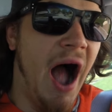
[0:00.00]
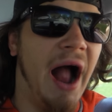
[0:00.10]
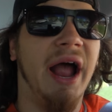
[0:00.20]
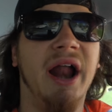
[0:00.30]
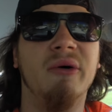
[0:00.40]
I
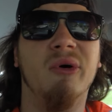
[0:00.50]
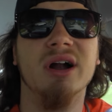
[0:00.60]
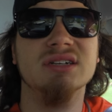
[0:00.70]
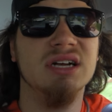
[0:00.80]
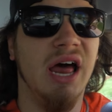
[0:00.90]
gotta work
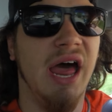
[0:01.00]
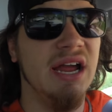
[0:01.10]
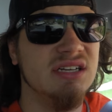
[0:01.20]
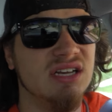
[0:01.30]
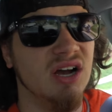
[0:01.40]
today,
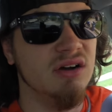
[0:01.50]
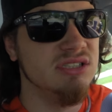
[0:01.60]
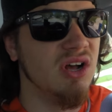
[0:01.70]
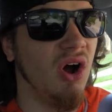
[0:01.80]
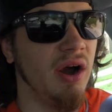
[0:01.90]
so
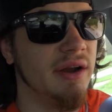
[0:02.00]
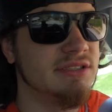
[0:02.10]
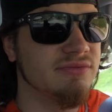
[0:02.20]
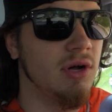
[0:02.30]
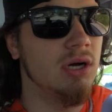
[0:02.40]
sorry
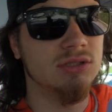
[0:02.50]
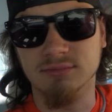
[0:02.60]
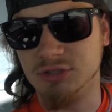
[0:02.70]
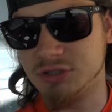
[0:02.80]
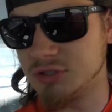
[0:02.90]
this vlog's gonna
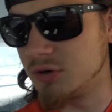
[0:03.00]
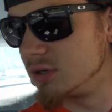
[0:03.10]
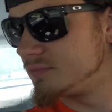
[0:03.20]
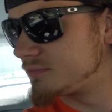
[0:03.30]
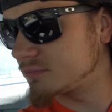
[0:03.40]
be short.